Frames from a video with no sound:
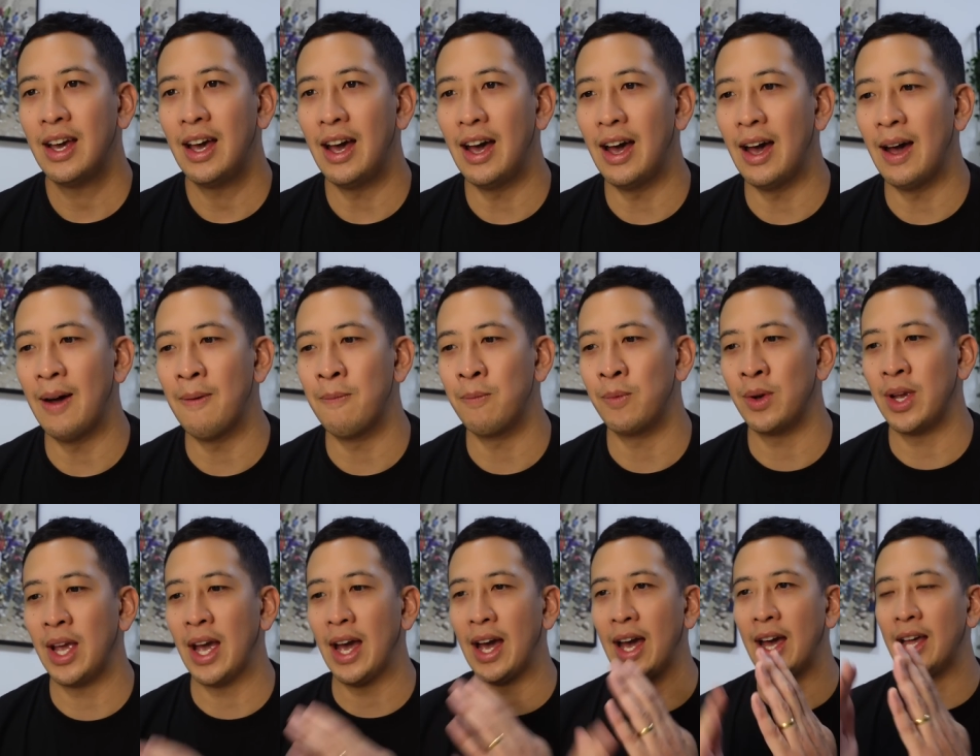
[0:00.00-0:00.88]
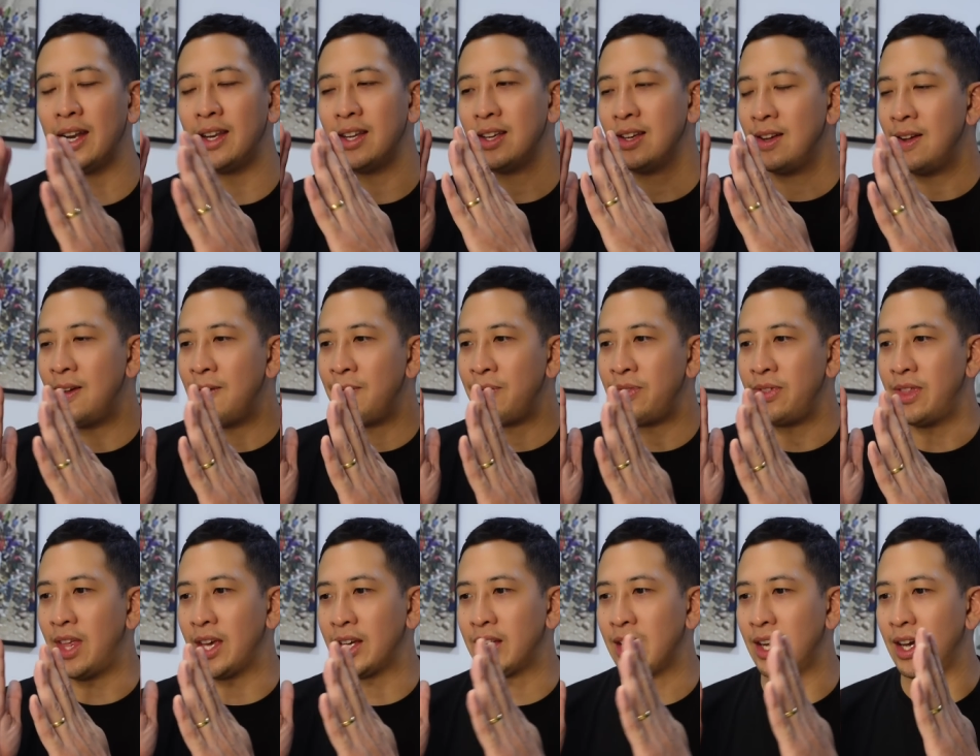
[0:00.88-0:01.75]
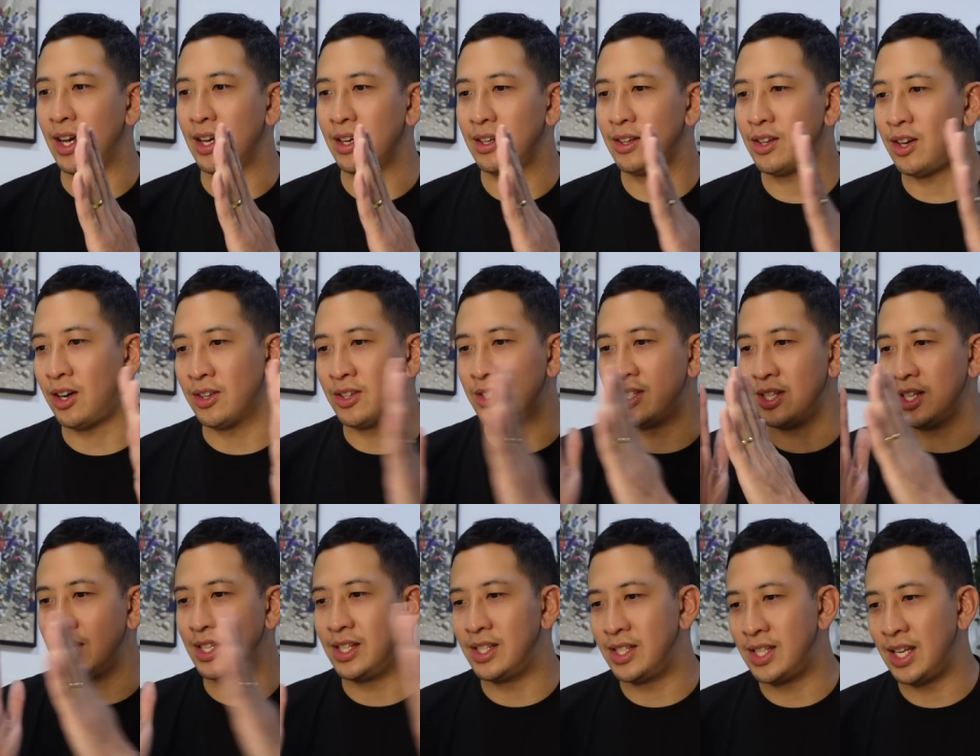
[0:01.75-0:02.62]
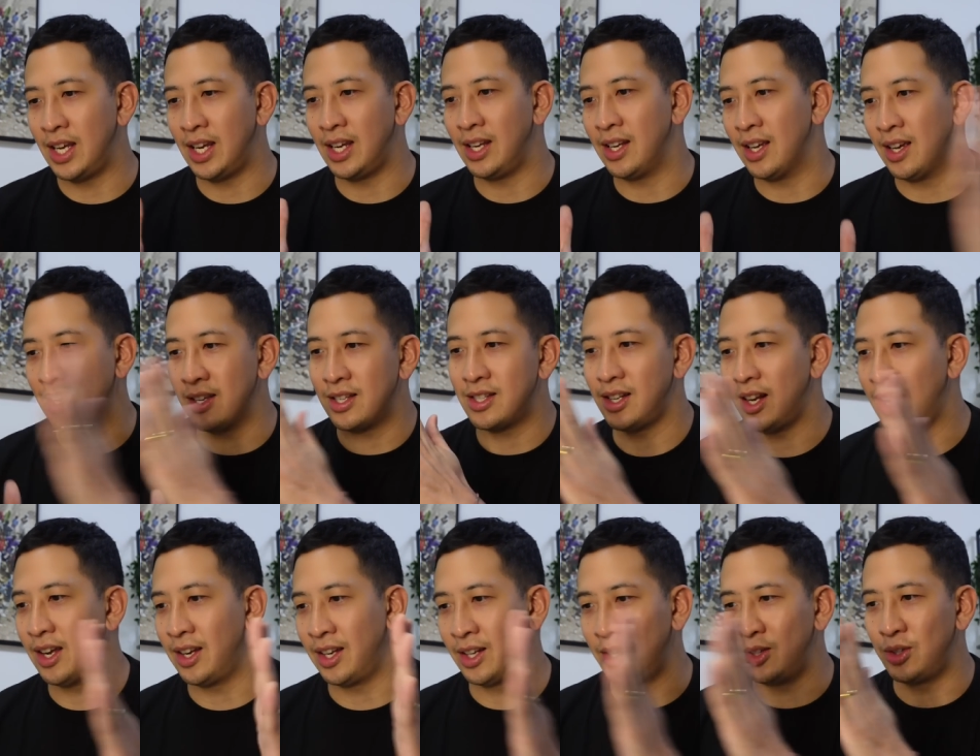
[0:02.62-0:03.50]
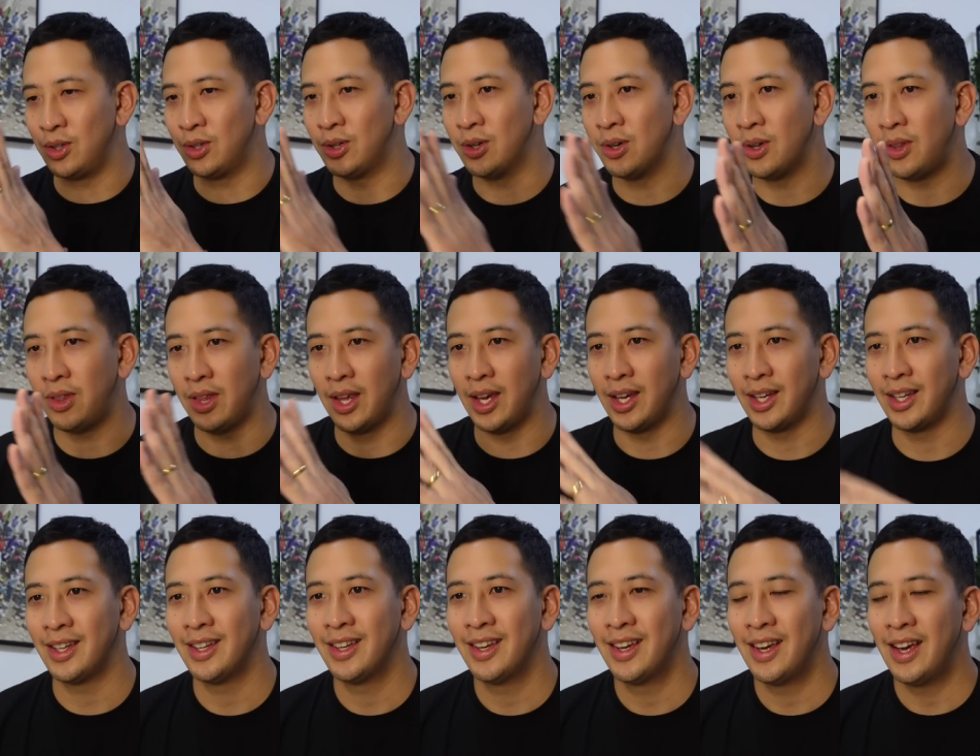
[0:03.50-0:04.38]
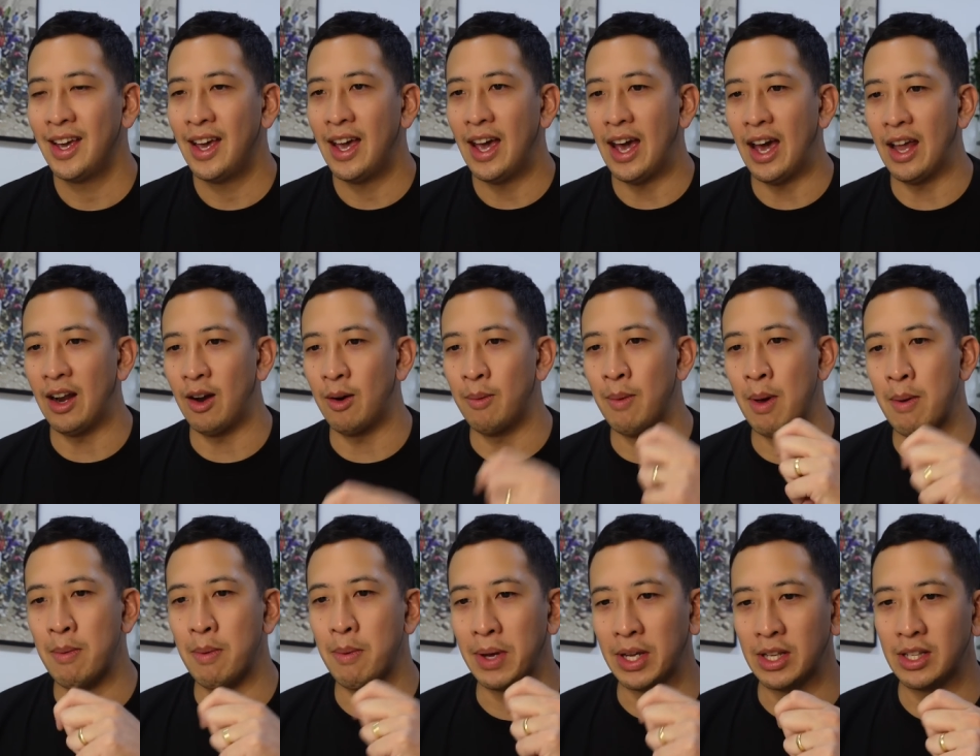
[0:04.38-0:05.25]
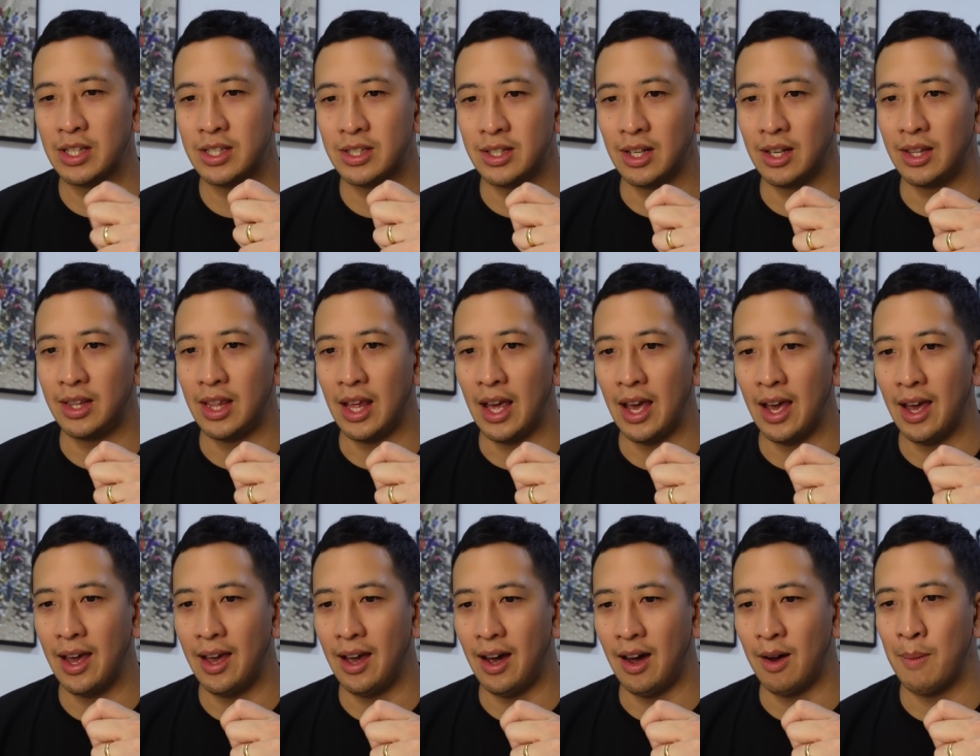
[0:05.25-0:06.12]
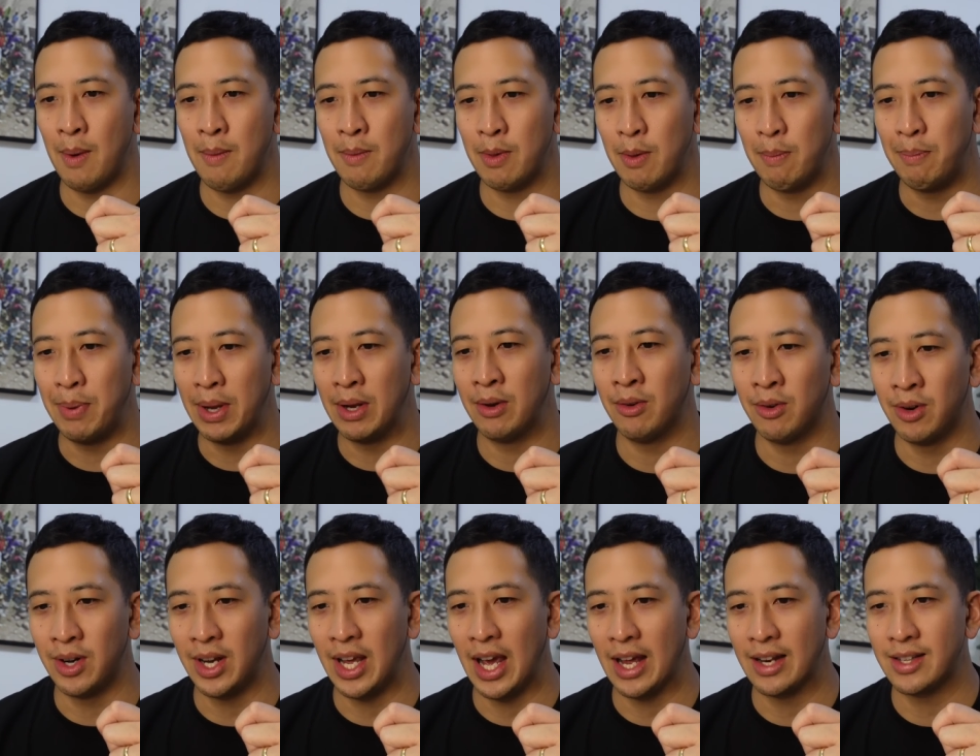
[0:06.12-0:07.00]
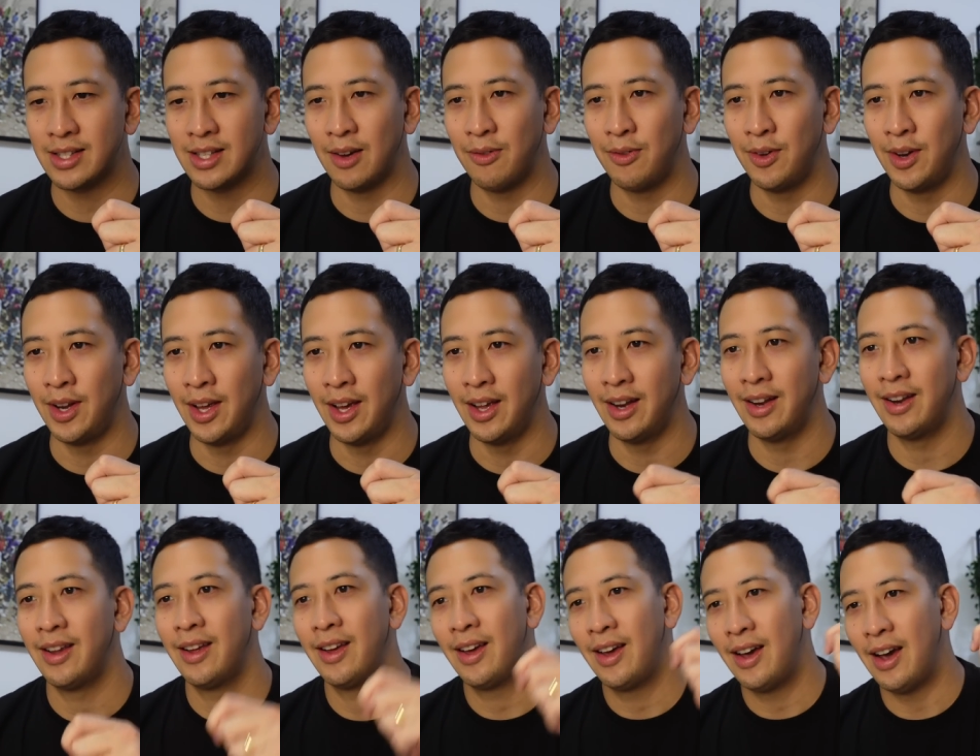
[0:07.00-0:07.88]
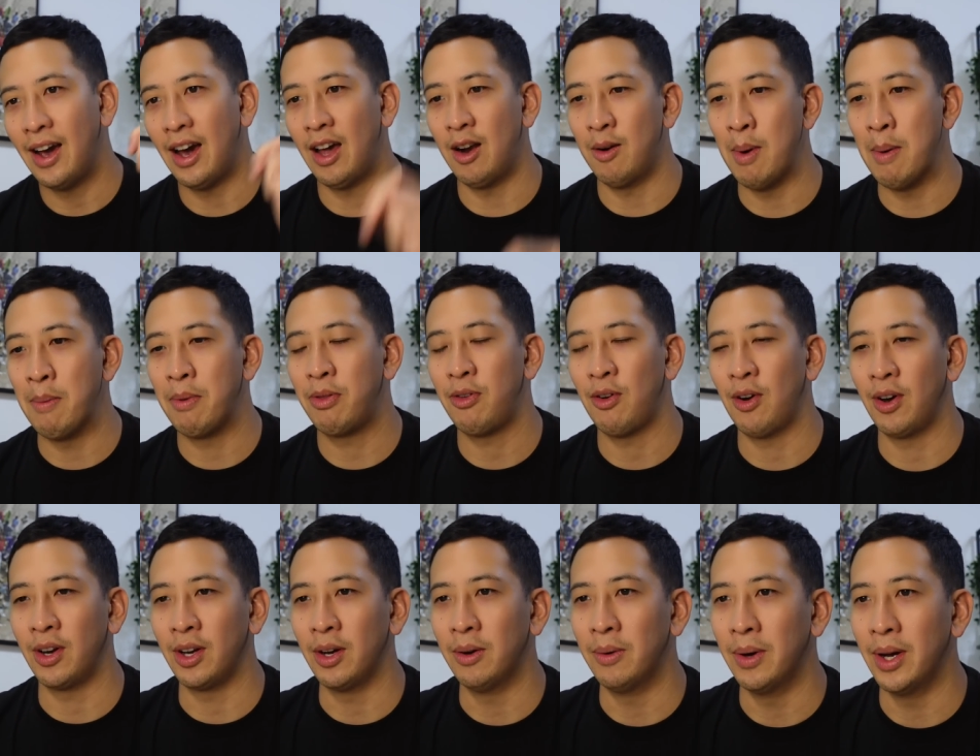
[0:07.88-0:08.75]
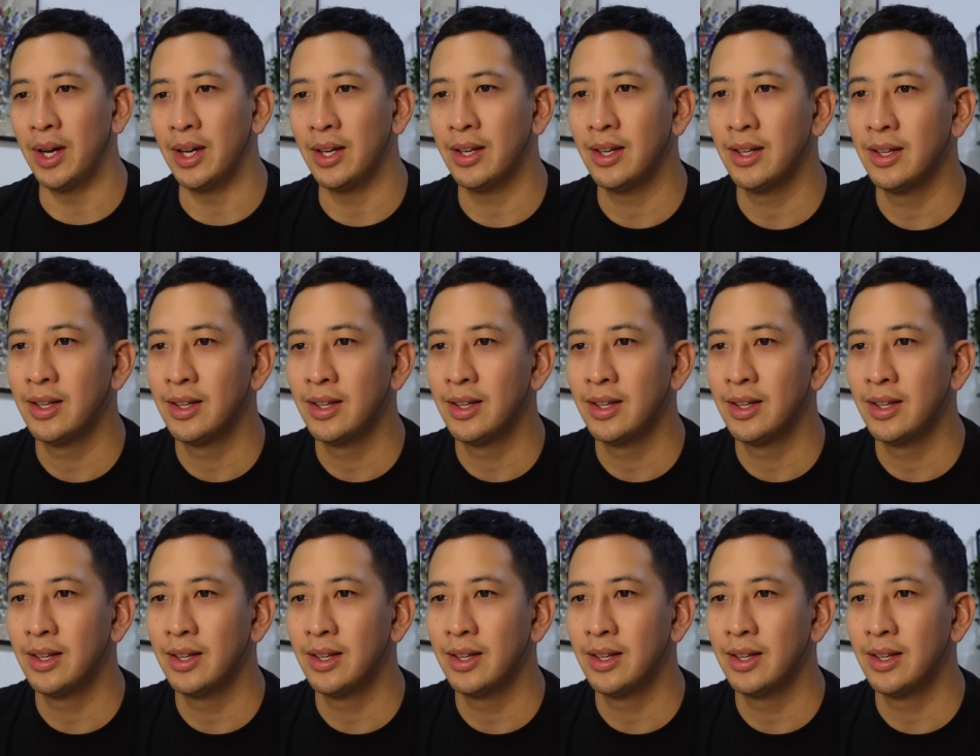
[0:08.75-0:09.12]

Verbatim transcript: Um, we had like a concertina sliding door thing. And I remember being stood there. I remember the bin already had stuff in it, and I remember throwing it away.